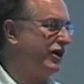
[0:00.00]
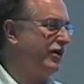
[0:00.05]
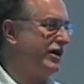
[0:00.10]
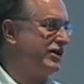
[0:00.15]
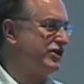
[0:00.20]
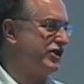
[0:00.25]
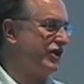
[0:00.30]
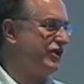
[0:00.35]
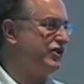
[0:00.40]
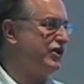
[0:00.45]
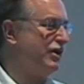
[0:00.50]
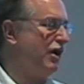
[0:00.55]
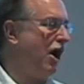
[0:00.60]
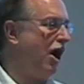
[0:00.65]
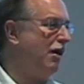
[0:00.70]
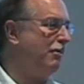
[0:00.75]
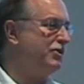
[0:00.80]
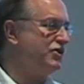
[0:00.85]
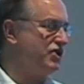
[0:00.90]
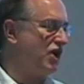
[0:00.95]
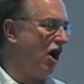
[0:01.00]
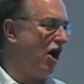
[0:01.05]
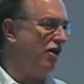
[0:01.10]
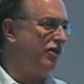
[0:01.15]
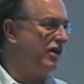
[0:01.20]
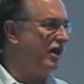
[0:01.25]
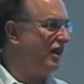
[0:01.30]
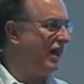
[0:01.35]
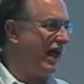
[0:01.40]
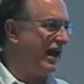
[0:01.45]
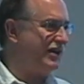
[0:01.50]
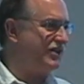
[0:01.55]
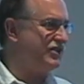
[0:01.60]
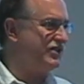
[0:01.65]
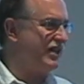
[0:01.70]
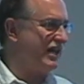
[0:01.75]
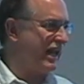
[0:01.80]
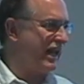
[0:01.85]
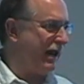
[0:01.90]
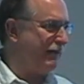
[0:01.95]
question. So almost all the classes in
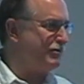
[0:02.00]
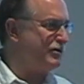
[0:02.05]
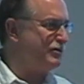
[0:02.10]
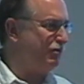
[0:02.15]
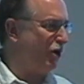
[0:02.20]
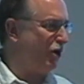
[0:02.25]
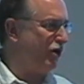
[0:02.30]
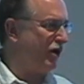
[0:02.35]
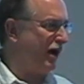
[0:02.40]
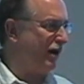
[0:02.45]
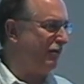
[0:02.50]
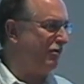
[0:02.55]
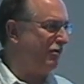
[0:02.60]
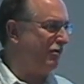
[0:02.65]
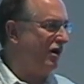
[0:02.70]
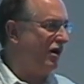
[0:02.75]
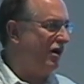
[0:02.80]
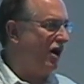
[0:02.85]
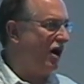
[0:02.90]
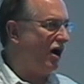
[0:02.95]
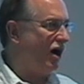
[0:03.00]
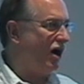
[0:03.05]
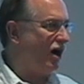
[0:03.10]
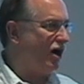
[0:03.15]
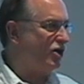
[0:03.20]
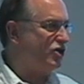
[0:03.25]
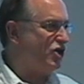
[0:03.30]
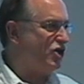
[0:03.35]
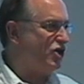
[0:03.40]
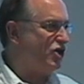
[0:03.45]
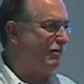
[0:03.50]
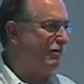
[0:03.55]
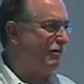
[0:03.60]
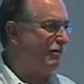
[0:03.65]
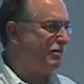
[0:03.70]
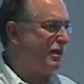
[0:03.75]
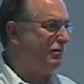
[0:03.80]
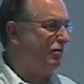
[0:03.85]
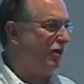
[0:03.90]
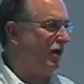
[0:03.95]
the games program are taught by
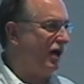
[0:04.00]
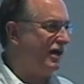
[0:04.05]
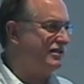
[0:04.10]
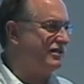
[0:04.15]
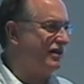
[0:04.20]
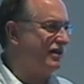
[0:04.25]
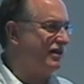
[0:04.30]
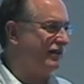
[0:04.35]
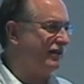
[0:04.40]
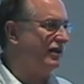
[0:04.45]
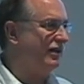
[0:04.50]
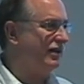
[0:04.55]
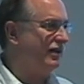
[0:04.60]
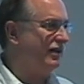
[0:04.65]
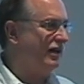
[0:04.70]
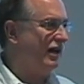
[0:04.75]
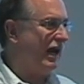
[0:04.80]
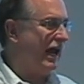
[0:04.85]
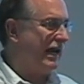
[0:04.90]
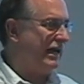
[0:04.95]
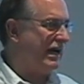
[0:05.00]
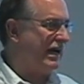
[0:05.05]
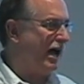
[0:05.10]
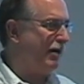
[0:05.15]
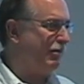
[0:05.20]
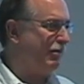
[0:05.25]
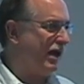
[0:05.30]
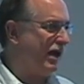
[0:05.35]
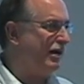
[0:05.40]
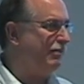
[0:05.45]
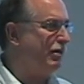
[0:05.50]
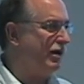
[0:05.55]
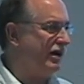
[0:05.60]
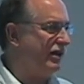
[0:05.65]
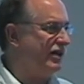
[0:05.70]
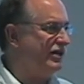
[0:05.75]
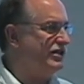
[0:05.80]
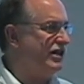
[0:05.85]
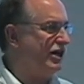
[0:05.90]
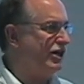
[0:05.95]
people I selected and not by anybody
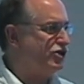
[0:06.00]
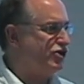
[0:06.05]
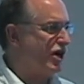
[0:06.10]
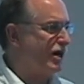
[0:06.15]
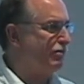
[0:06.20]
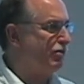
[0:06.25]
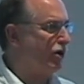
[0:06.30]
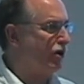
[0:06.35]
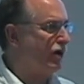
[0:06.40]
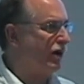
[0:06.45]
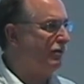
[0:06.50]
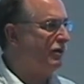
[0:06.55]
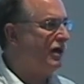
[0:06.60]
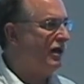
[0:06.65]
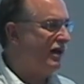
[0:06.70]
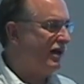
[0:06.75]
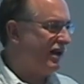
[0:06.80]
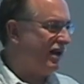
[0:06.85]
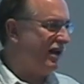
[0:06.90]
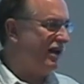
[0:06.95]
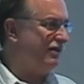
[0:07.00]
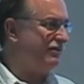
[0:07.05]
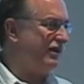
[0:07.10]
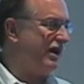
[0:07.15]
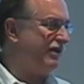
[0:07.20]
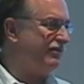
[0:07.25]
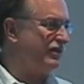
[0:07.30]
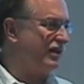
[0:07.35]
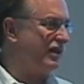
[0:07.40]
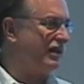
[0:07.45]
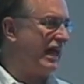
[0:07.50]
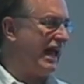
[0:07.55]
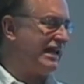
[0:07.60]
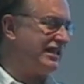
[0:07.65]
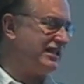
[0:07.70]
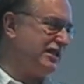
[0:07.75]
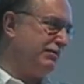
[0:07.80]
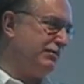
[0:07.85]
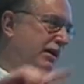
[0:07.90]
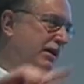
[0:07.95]
in the tenure track program. If, if the class
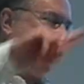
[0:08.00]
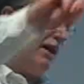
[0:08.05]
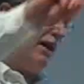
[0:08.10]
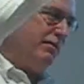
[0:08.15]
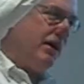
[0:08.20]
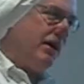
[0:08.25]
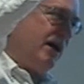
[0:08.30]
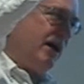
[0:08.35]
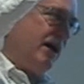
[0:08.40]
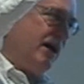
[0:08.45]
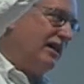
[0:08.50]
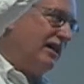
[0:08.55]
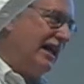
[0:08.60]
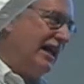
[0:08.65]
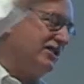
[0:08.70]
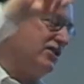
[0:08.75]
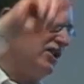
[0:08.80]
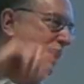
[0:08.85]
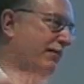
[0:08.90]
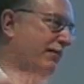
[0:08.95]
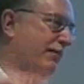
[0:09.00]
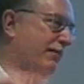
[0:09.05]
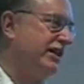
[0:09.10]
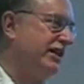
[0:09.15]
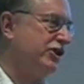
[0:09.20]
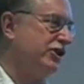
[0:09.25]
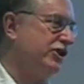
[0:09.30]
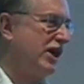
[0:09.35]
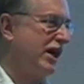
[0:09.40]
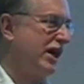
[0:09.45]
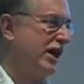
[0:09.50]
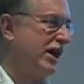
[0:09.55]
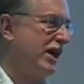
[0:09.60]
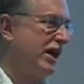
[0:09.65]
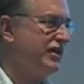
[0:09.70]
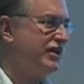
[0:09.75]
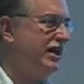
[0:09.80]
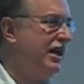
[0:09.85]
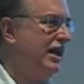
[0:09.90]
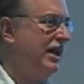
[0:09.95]
has become a class taught by a tenure track
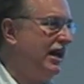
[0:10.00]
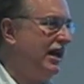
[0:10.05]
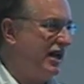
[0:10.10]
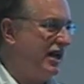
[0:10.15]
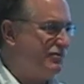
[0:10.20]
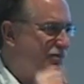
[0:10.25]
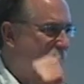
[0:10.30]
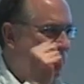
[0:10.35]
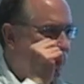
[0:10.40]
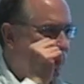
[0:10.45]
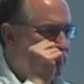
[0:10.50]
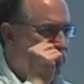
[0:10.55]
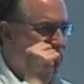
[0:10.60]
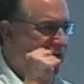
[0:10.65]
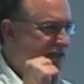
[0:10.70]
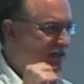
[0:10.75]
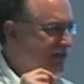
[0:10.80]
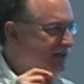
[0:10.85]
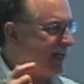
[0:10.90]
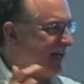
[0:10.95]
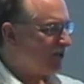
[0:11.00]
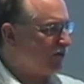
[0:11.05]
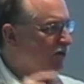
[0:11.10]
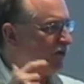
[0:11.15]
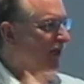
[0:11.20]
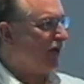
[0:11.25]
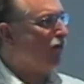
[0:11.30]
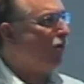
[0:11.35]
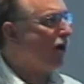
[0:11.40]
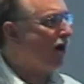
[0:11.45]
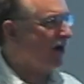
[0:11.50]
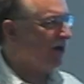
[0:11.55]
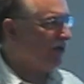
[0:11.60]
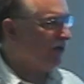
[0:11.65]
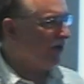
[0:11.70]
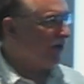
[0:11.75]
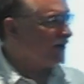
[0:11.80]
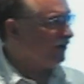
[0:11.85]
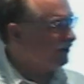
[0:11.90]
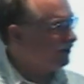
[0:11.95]
person, it's because that's, that's what they wanted
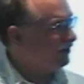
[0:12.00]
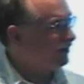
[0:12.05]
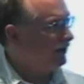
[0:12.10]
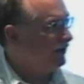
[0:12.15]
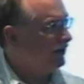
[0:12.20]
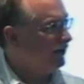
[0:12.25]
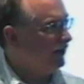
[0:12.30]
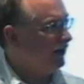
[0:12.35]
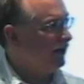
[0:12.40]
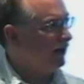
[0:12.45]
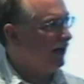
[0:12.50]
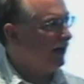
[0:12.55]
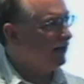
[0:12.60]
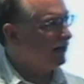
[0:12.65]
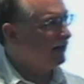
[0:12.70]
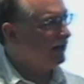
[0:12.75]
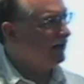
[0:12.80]
to do. All right?